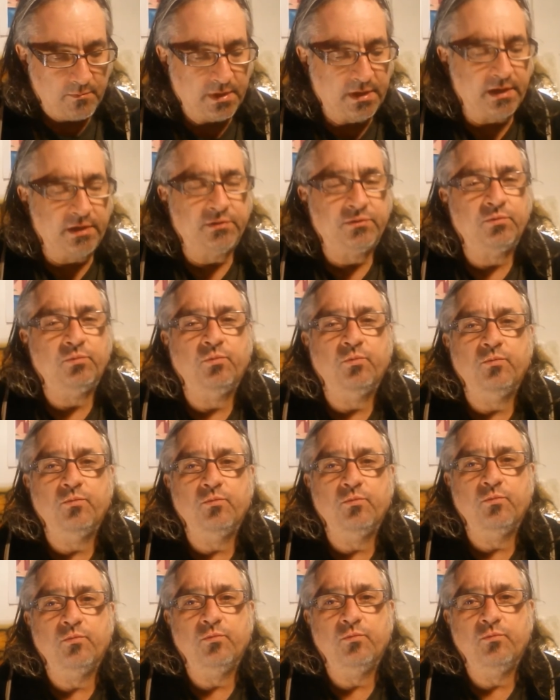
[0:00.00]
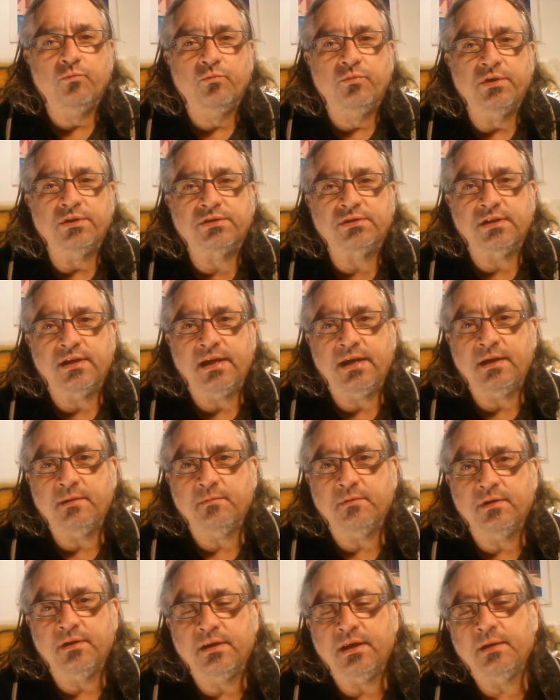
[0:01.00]
because this
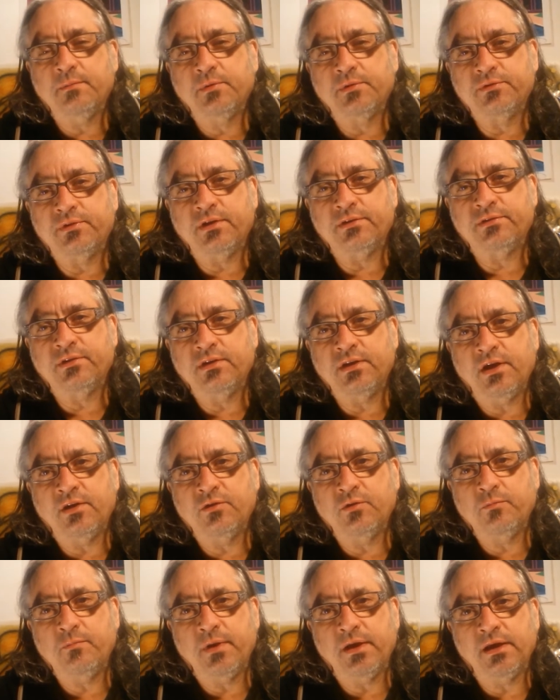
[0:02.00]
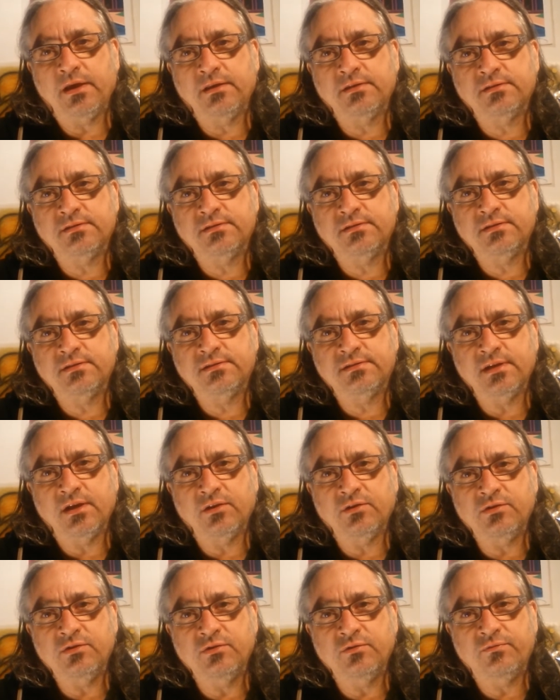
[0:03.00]
enables us and other bands to
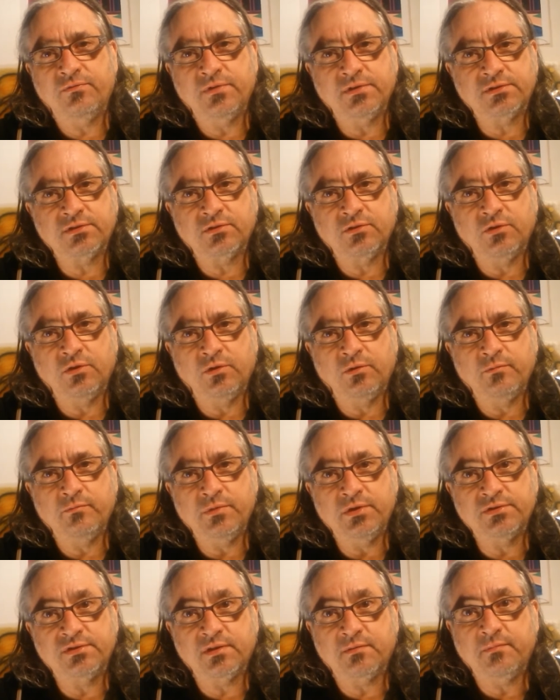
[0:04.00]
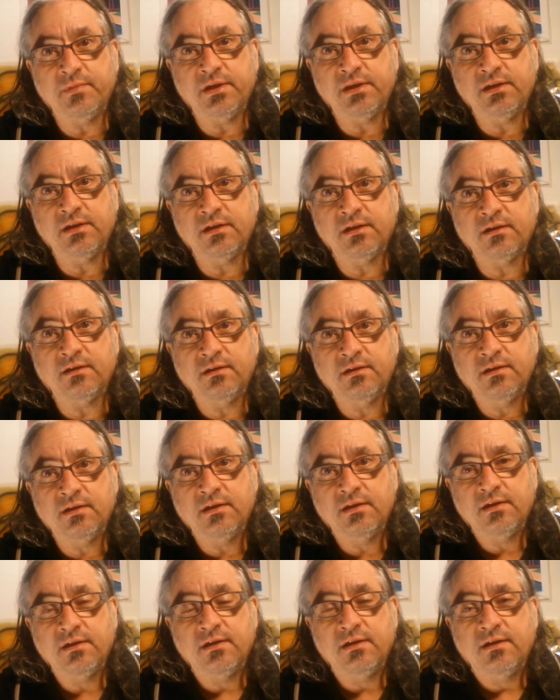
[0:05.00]
sell you physical music media
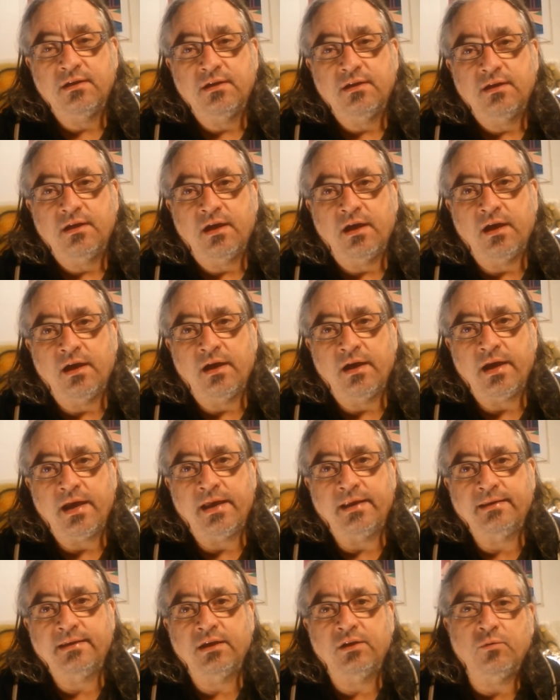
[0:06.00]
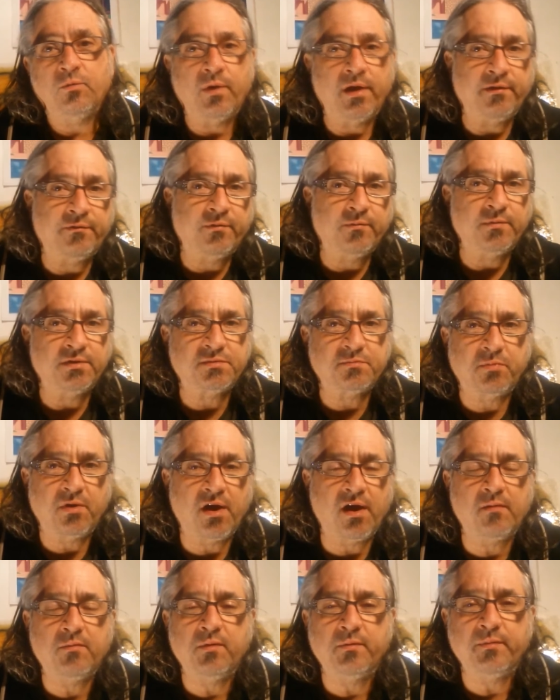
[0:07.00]
and get away from this
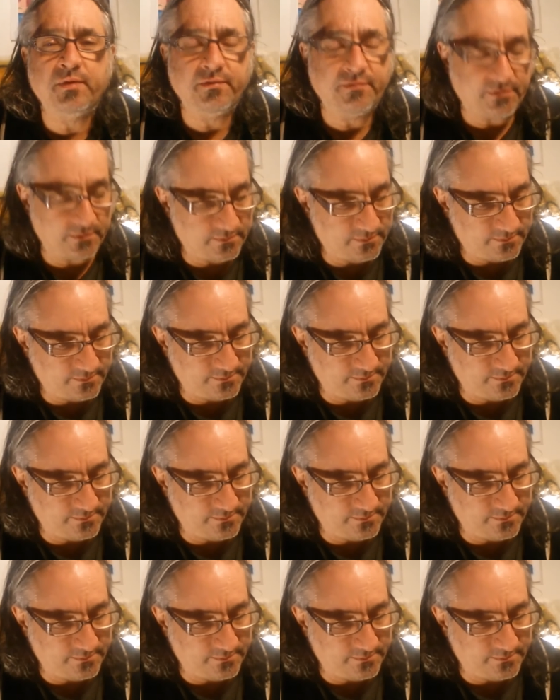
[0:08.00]
problem of